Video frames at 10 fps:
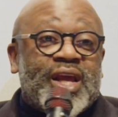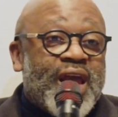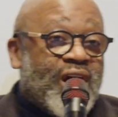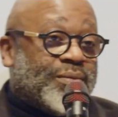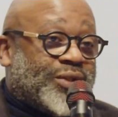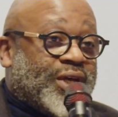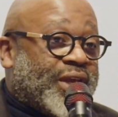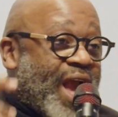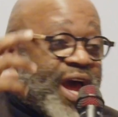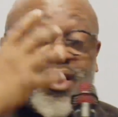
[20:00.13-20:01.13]
helped to
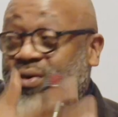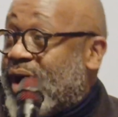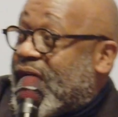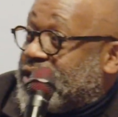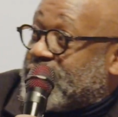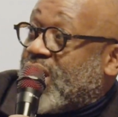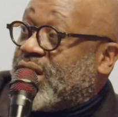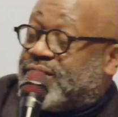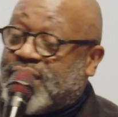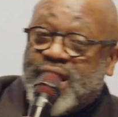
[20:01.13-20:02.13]
categorize all
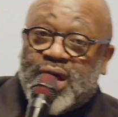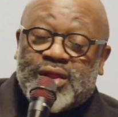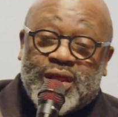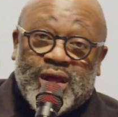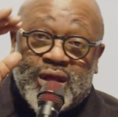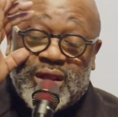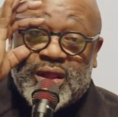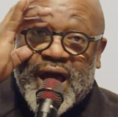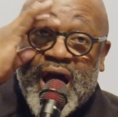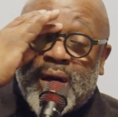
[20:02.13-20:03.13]
of the
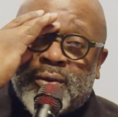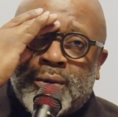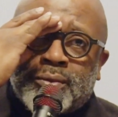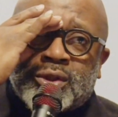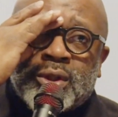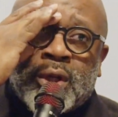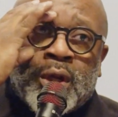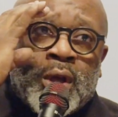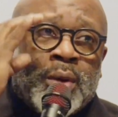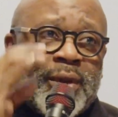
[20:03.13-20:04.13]
albums.
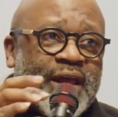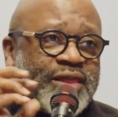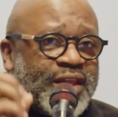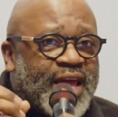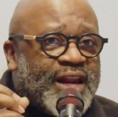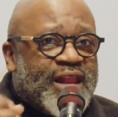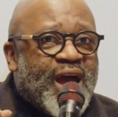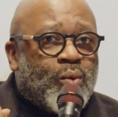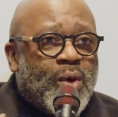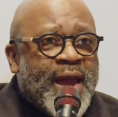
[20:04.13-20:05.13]
But I think that in
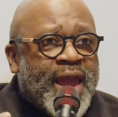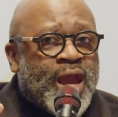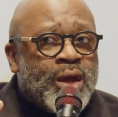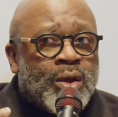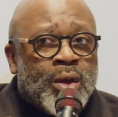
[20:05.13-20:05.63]
that way,